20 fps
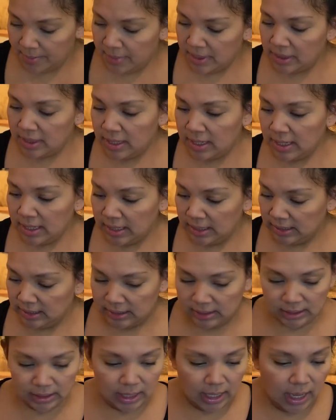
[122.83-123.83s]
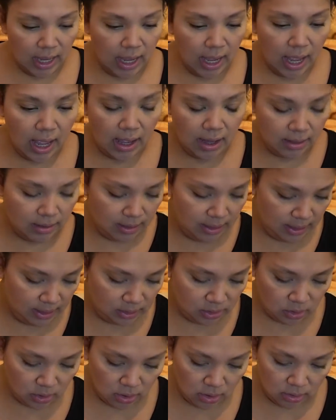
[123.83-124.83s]

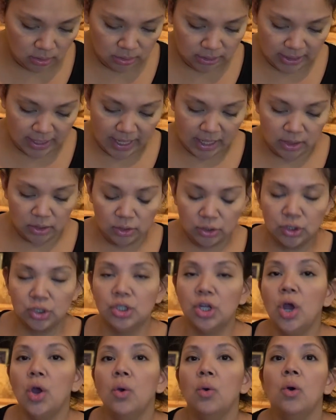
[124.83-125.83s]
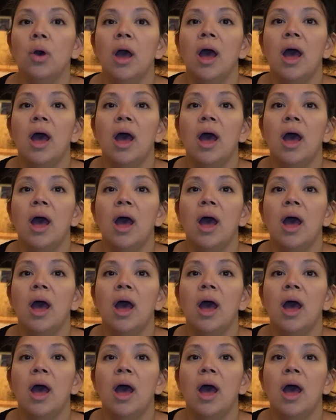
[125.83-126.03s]
These are all together. So